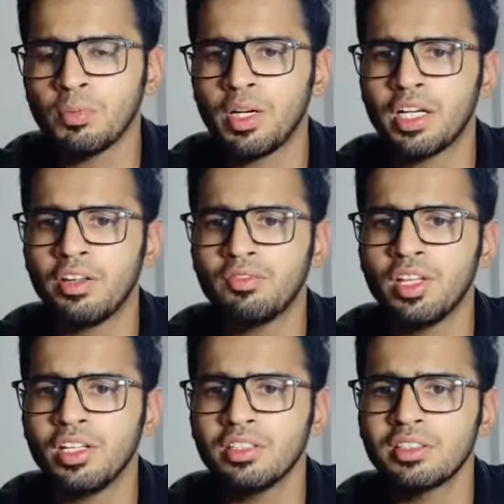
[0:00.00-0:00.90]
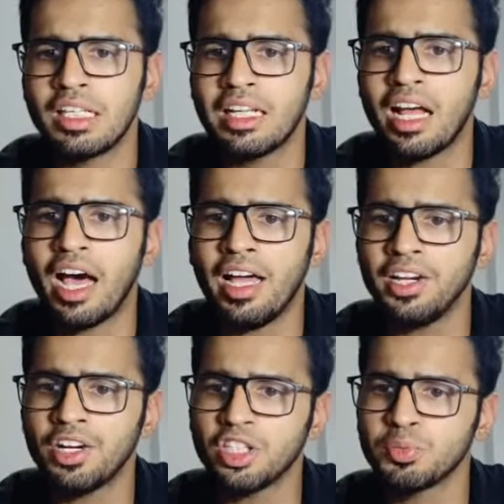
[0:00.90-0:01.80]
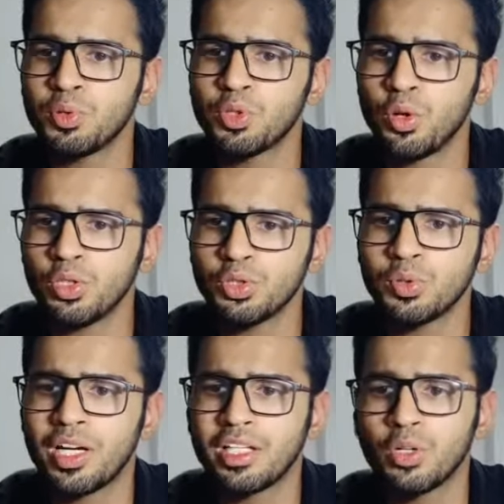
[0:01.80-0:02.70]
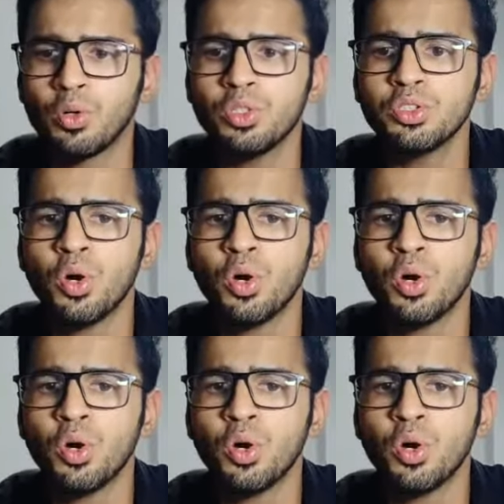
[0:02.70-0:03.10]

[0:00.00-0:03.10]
but if there is then high transport cost to get the goods